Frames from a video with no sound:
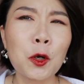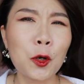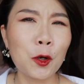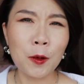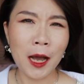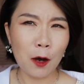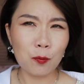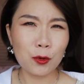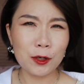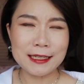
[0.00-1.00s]
Look how
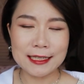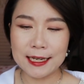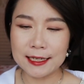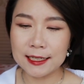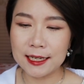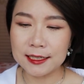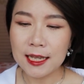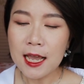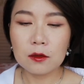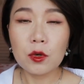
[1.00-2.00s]
pretty it is.
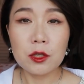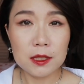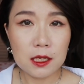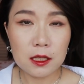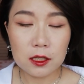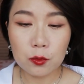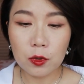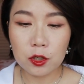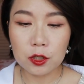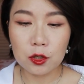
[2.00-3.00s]
When you see these
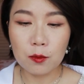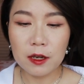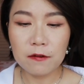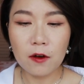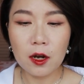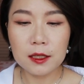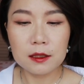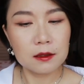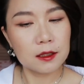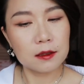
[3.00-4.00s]
swatches, you may find
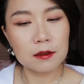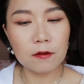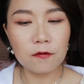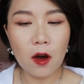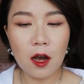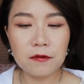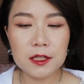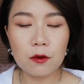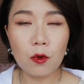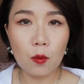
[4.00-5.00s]

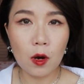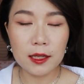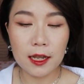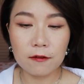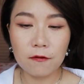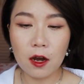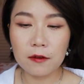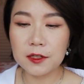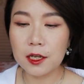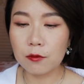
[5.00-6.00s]
501 and
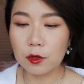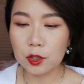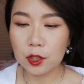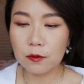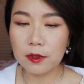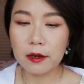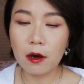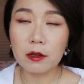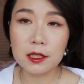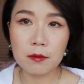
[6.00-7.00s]
502, they
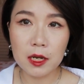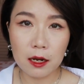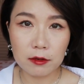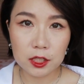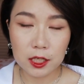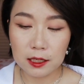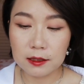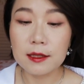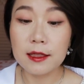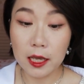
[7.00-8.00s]
are
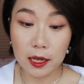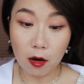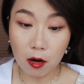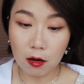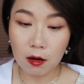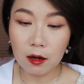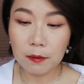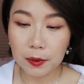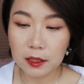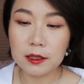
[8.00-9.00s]
similarities. They are,
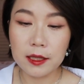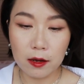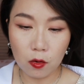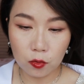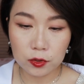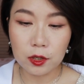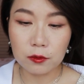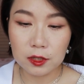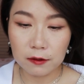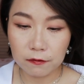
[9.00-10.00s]
but they're also
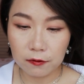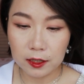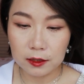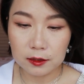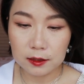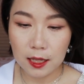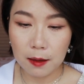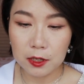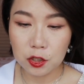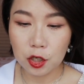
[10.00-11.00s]
different.
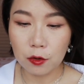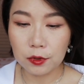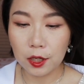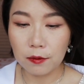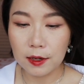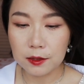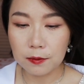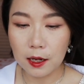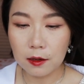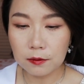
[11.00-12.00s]
Let me show you as
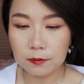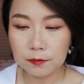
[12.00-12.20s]
well.